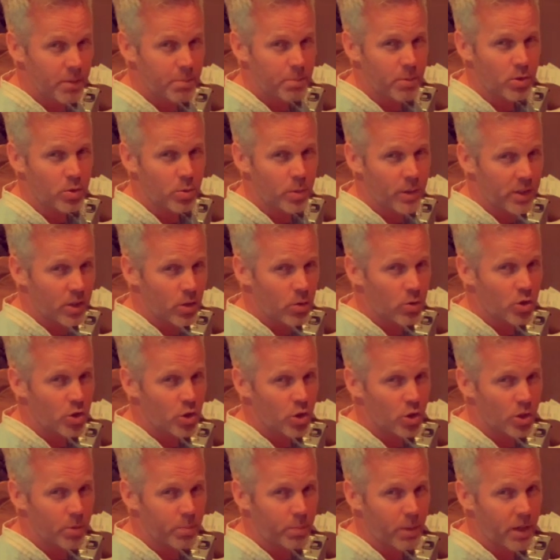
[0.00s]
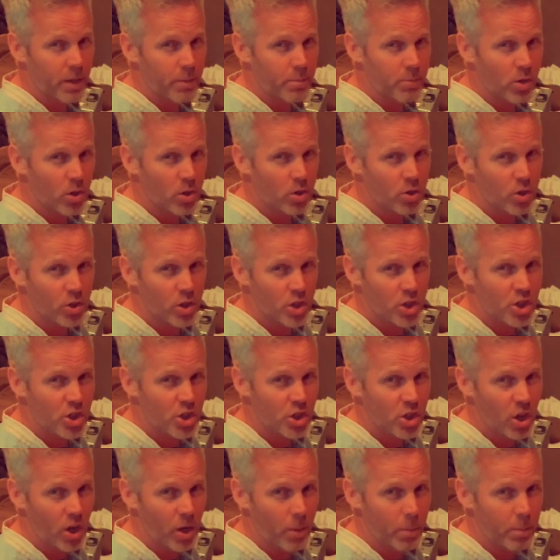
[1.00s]
between those two, but I'm not going to
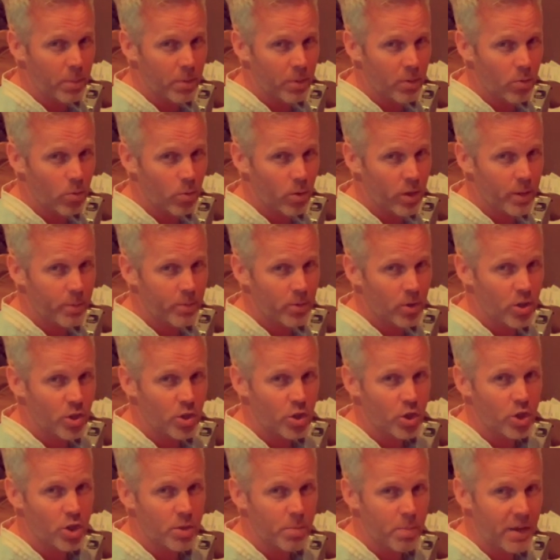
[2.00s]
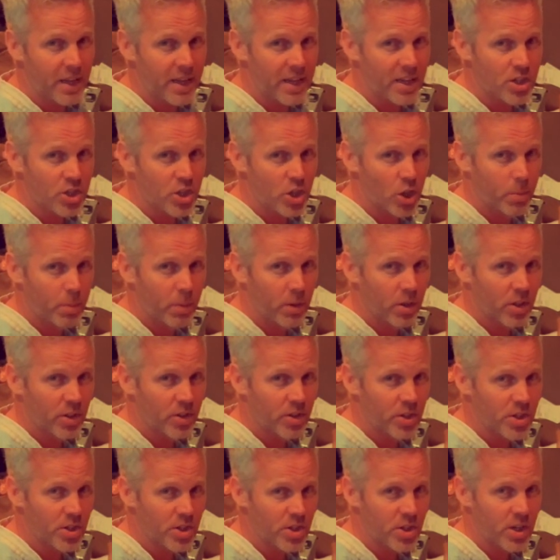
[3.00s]
stop. What I'm going to do is play a double on
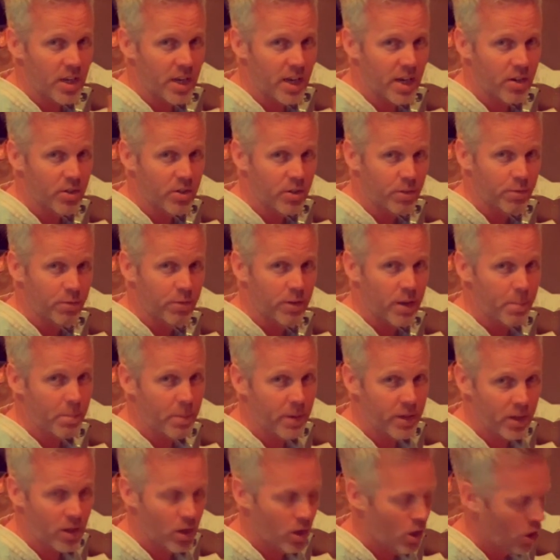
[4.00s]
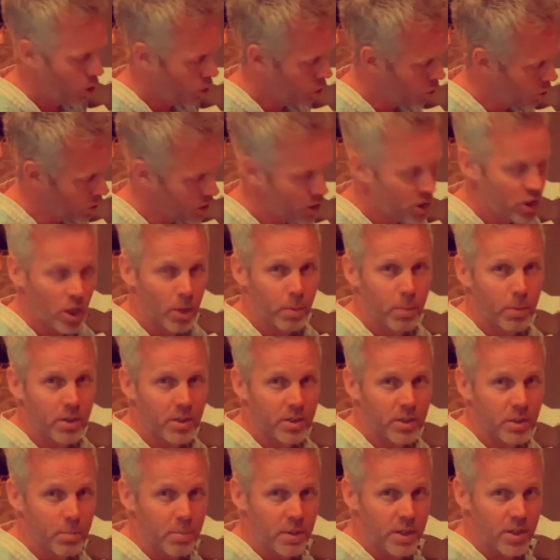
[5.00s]
the snare to flip it, or a double on
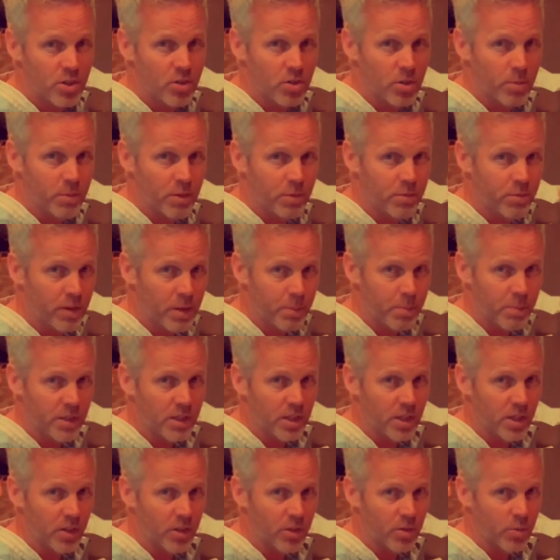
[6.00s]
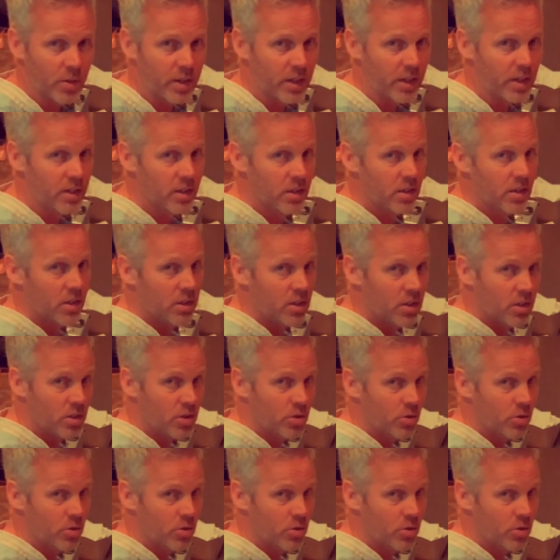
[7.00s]
the bass drum to flip it the other way. So